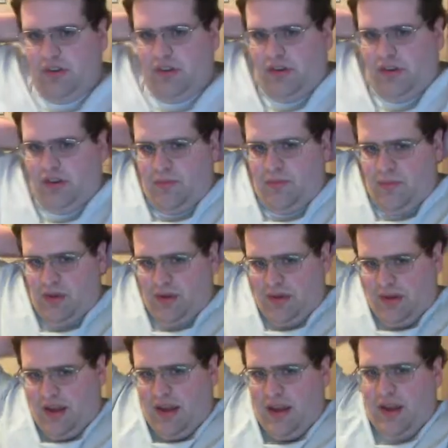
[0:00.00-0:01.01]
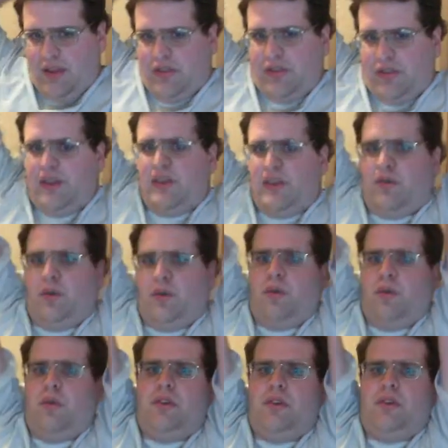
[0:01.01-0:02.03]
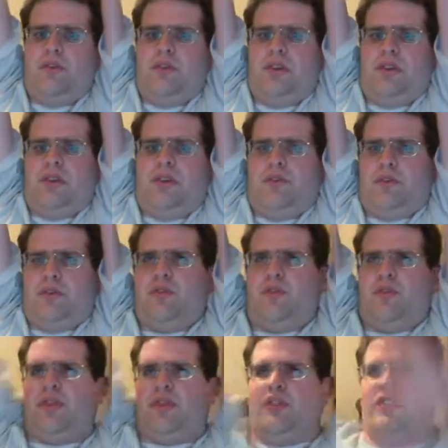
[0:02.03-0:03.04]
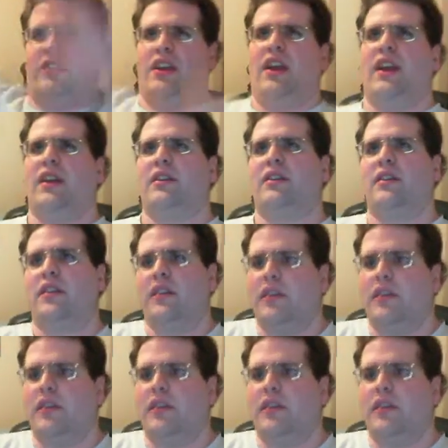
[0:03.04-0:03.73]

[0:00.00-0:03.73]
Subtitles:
Excuse me. To Anthony's for a 1 year anniversary, and she had,